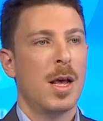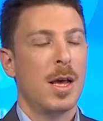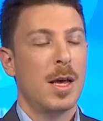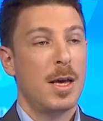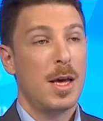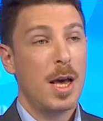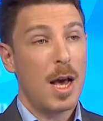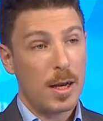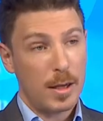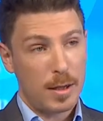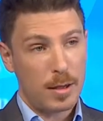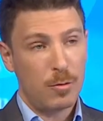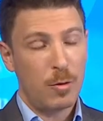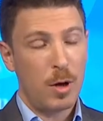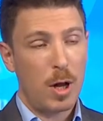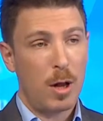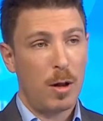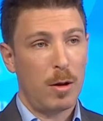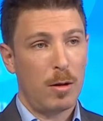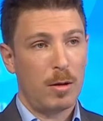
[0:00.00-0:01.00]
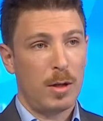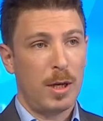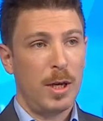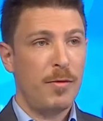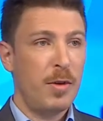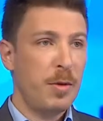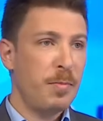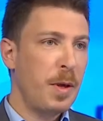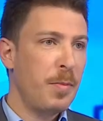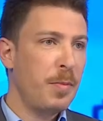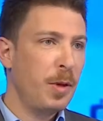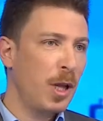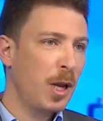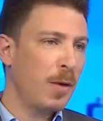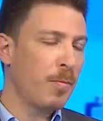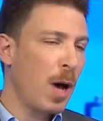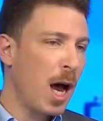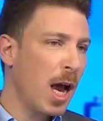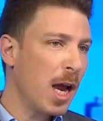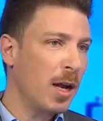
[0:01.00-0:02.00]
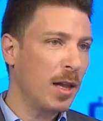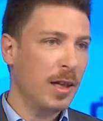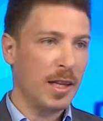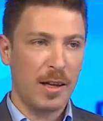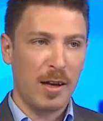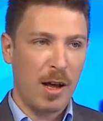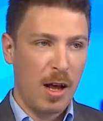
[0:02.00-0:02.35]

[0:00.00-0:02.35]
Yes, well, even people in my